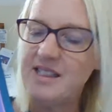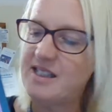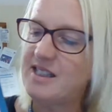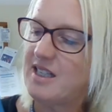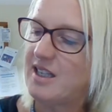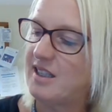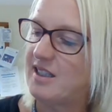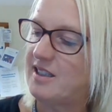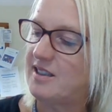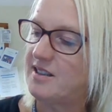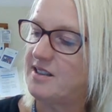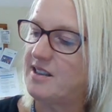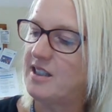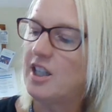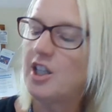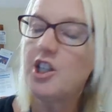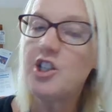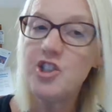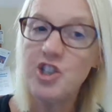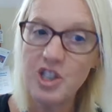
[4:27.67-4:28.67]
start,
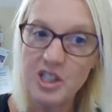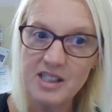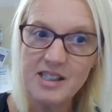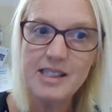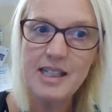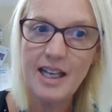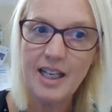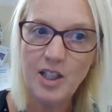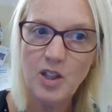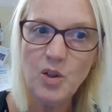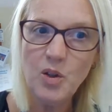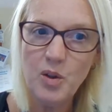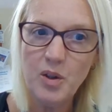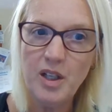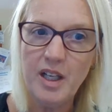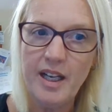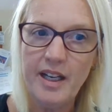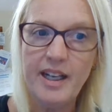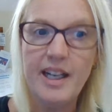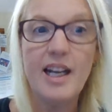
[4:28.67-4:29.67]
just like you're
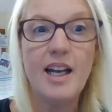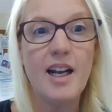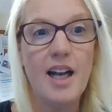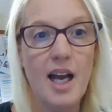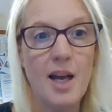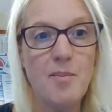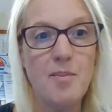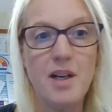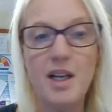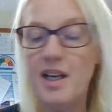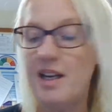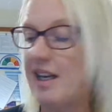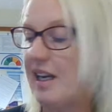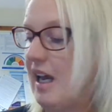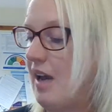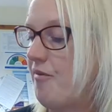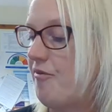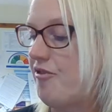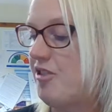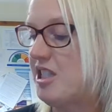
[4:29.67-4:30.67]
learning and I'm learning
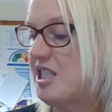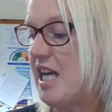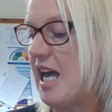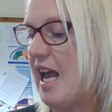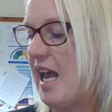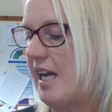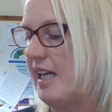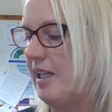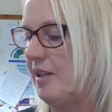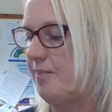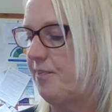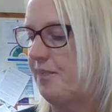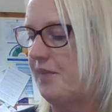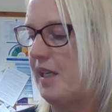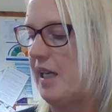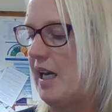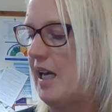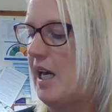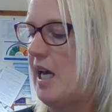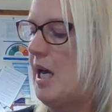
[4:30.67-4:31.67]
every day.
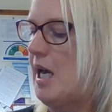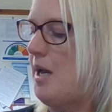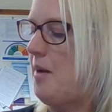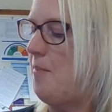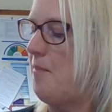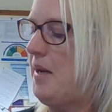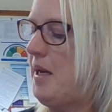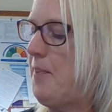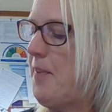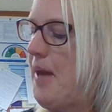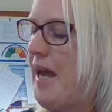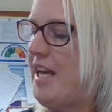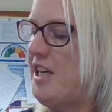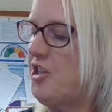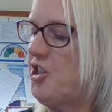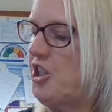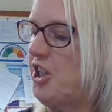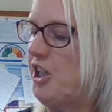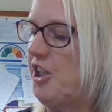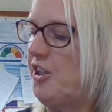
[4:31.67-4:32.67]
Be
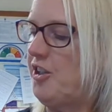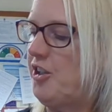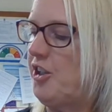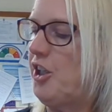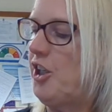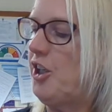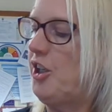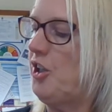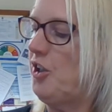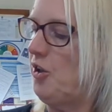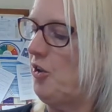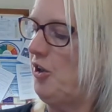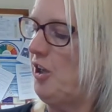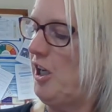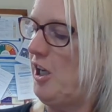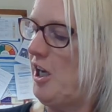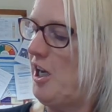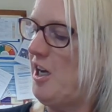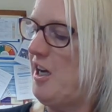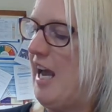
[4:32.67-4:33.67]
patient, you'll
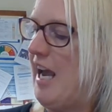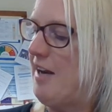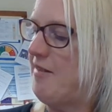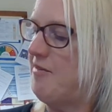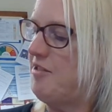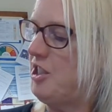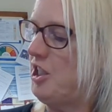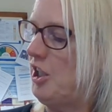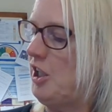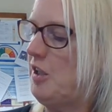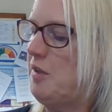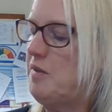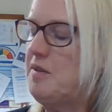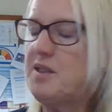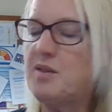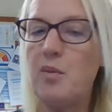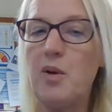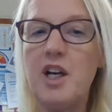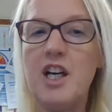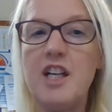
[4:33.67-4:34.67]
learn how to use
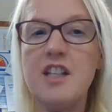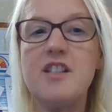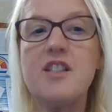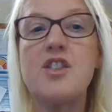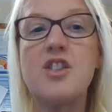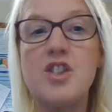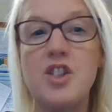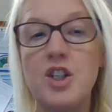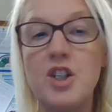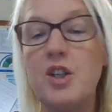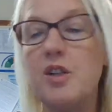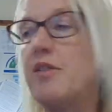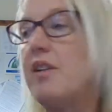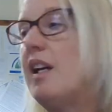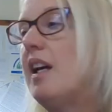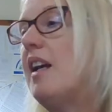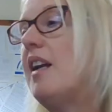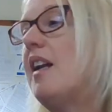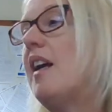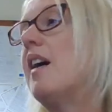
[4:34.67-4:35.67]
words soon
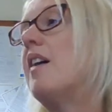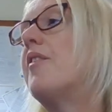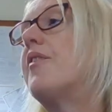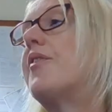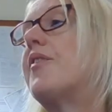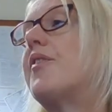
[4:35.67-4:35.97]
enough.